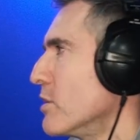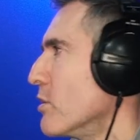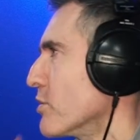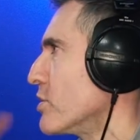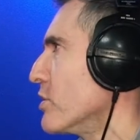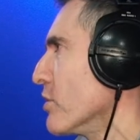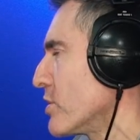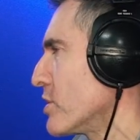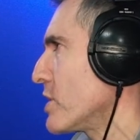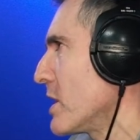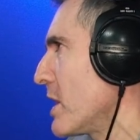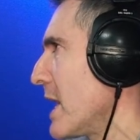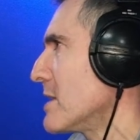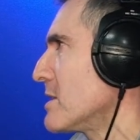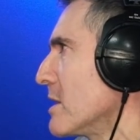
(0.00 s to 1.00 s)
Yeah. Not to say
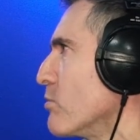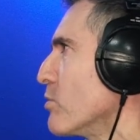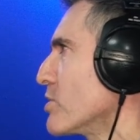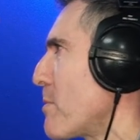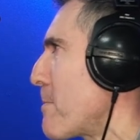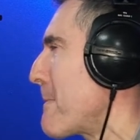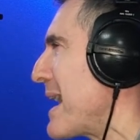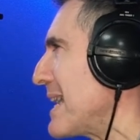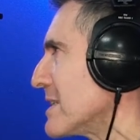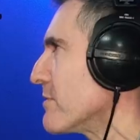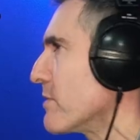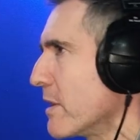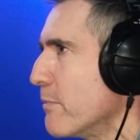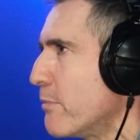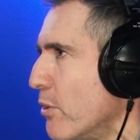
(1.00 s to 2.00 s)
that scene wasn't
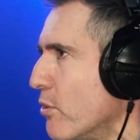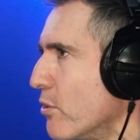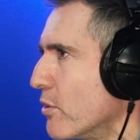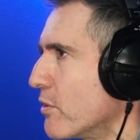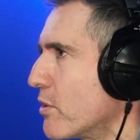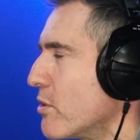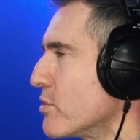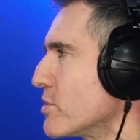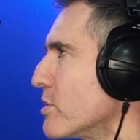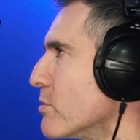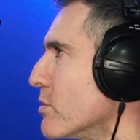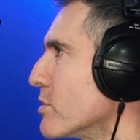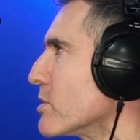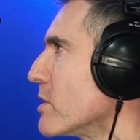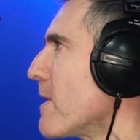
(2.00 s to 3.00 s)
massively important, of course it
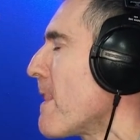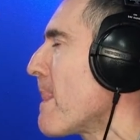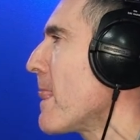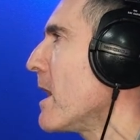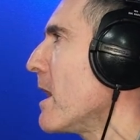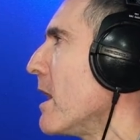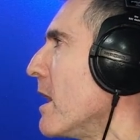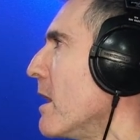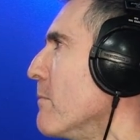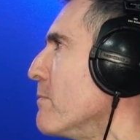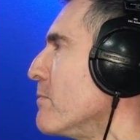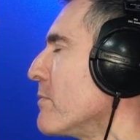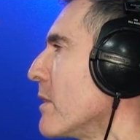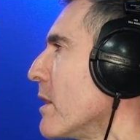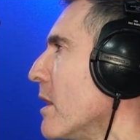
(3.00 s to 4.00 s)
was.
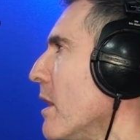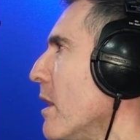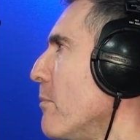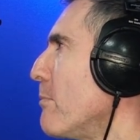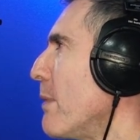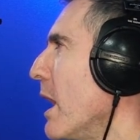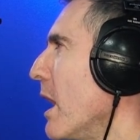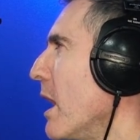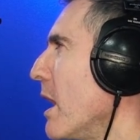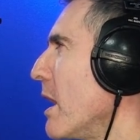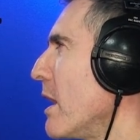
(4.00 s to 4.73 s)
But